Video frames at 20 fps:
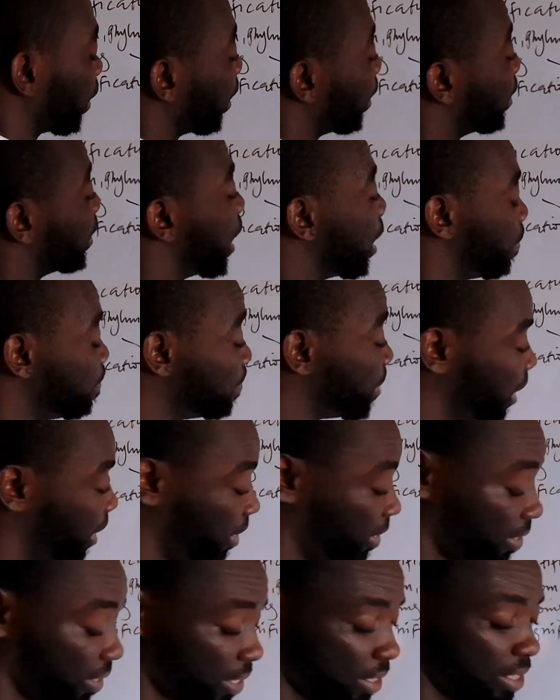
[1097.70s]
Now
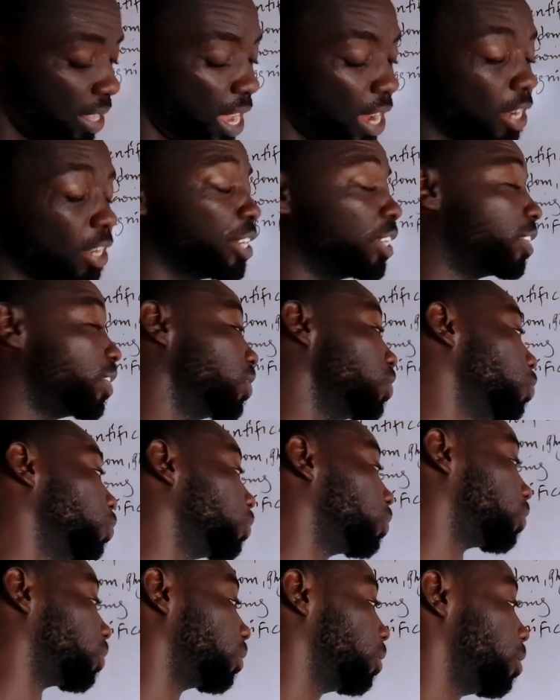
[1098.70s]
please take this
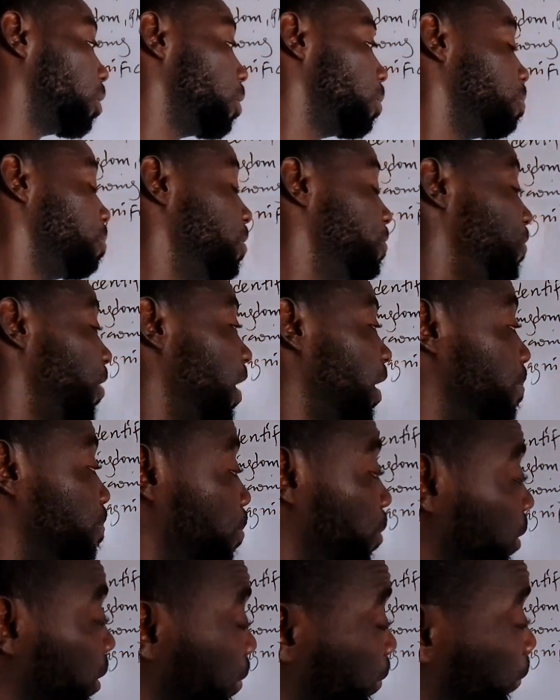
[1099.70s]
note. Be very
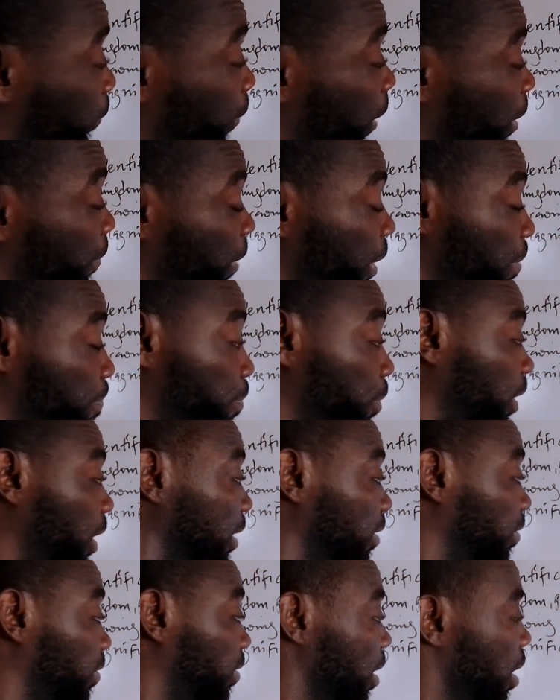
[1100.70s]
important, very, very
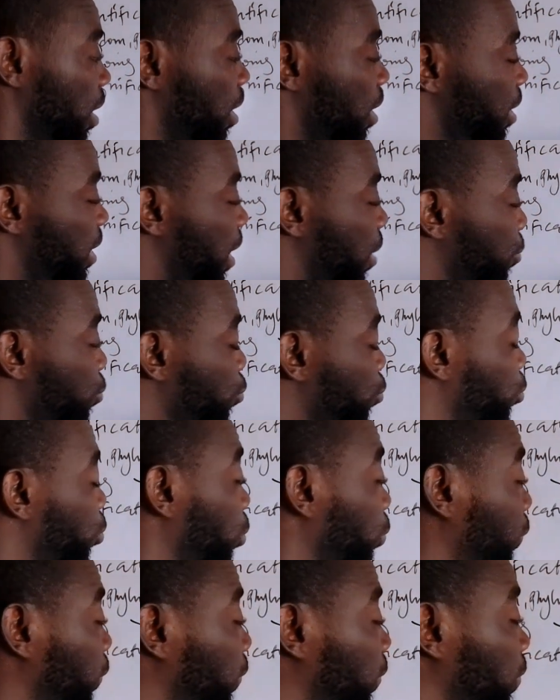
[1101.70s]
important. Now
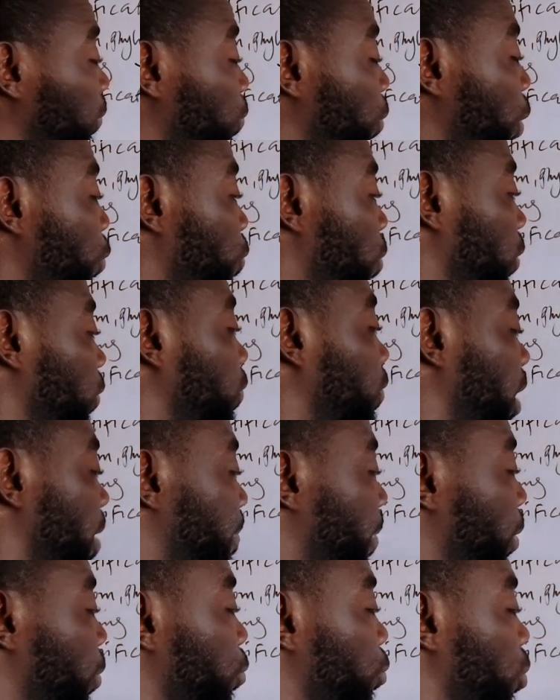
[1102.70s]
when you want to
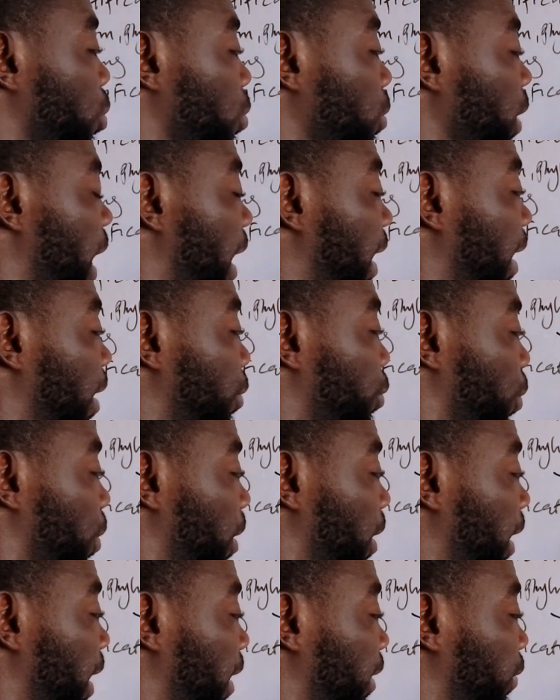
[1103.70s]
label, you don't allow
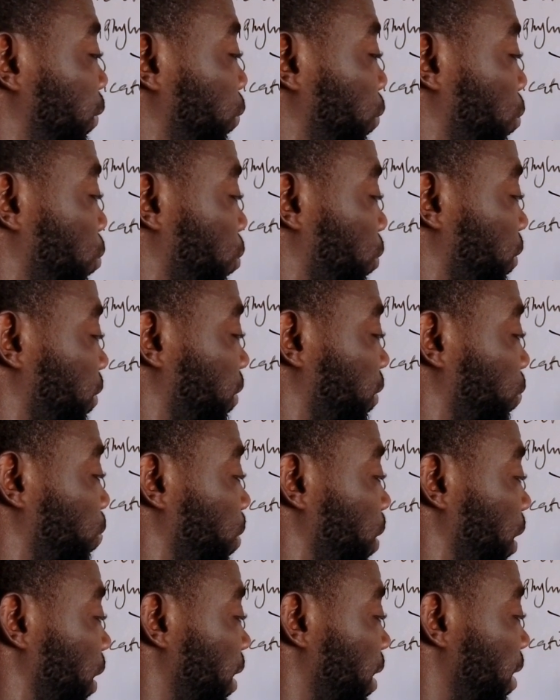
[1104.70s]
your lines to cross this
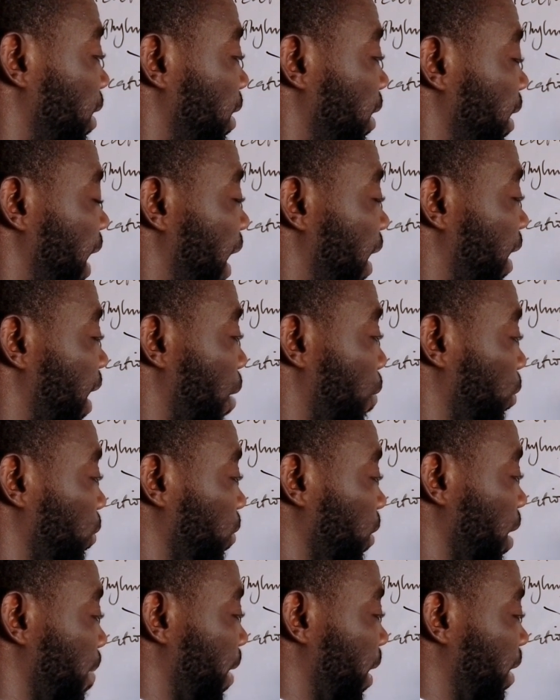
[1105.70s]
way. Like I want
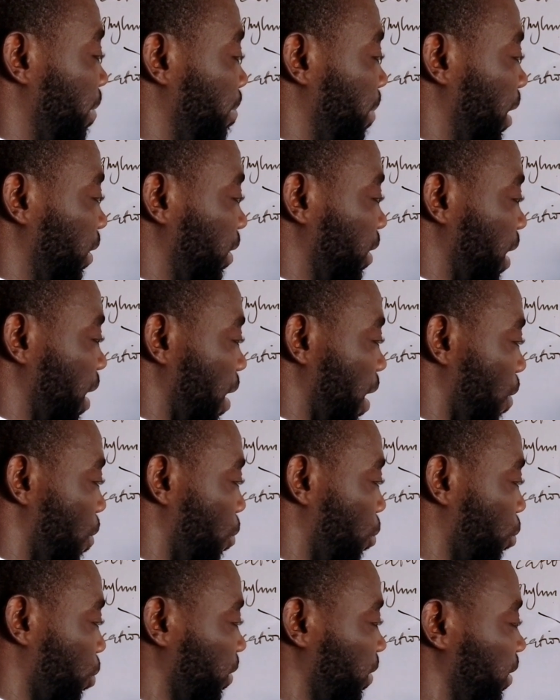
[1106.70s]
to label the mouth, now I'll
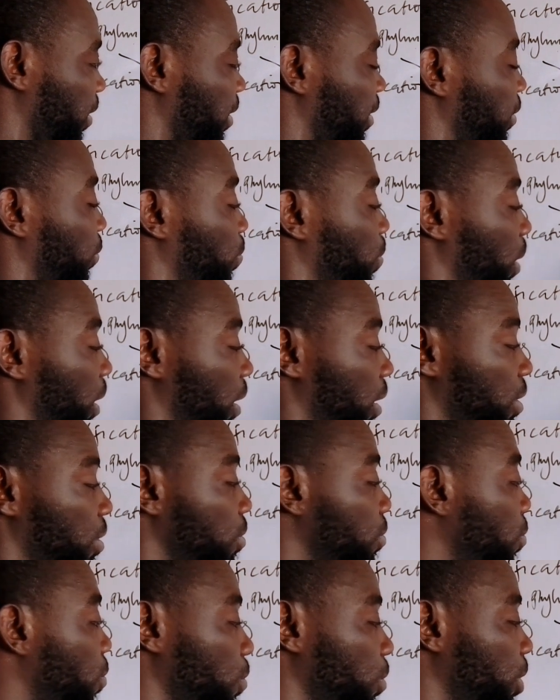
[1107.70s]
cross it this way.
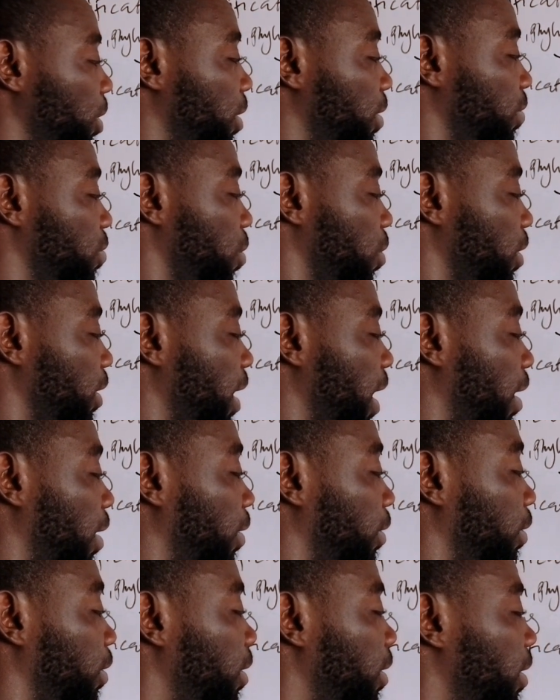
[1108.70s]
No, it is not
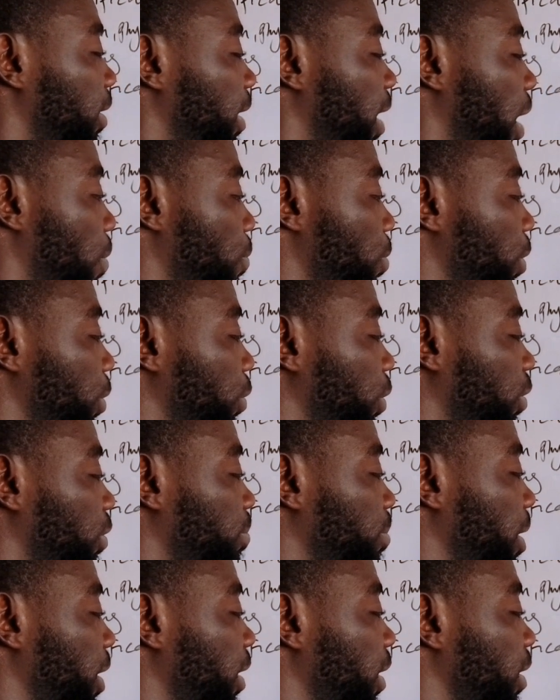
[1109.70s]
that way. Just
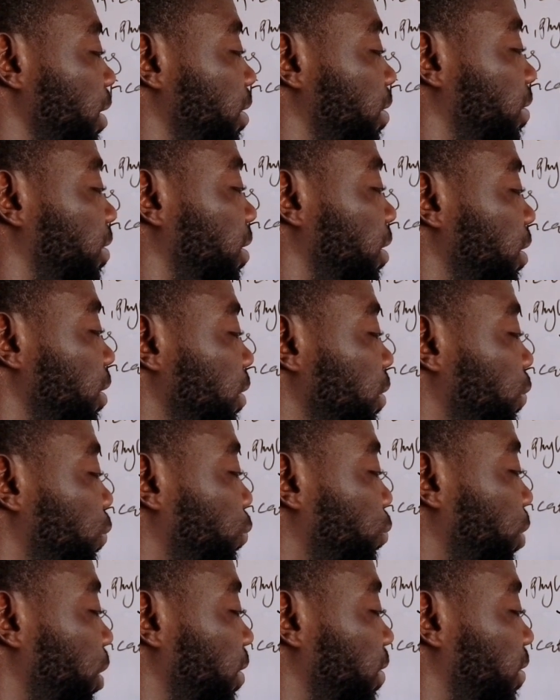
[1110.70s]
make it
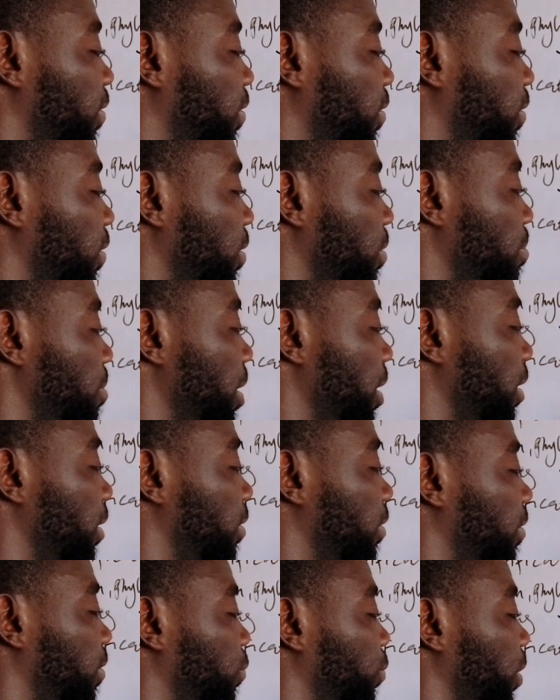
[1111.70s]
straight. Make
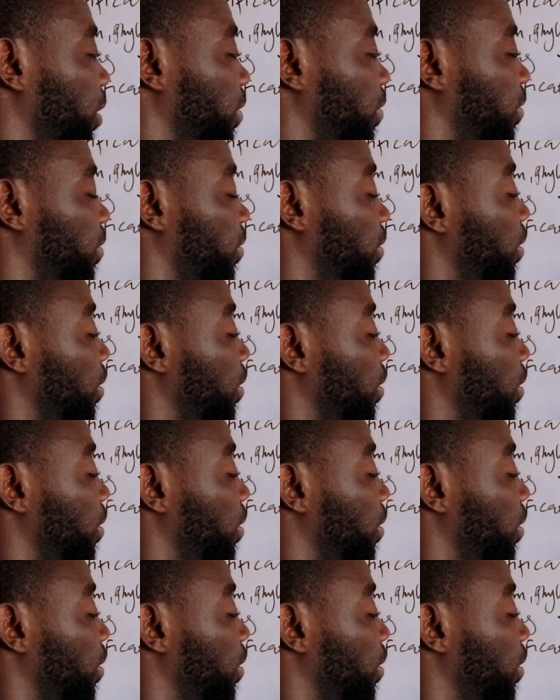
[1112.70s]
it straight.